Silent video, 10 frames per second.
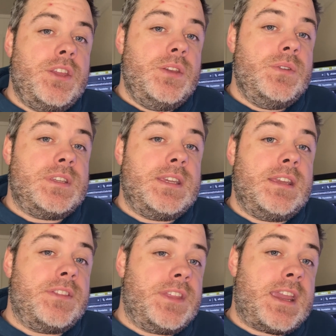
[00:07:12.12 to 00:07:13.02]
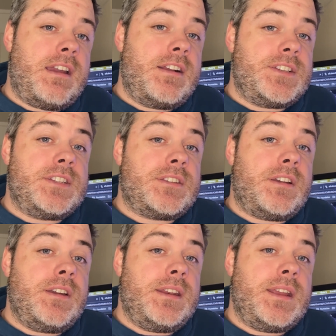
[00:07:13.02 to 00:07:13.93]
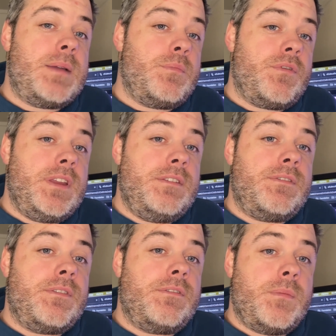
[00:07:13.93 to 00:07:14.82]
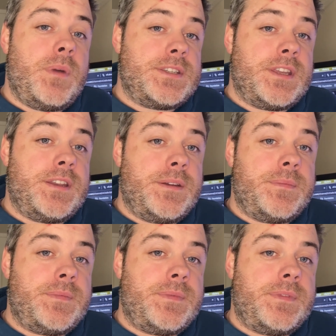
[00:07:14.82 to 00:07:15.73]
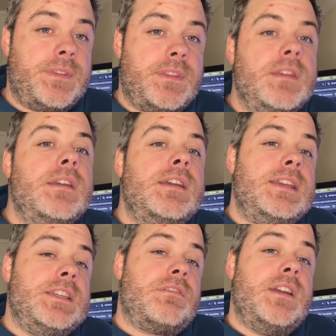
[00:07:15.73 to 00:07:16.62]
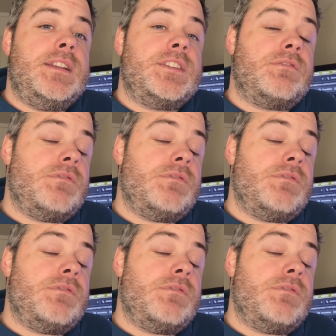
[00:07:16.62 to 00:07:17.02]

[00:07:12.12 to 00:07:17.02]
using the character design and brief from my son. He's created his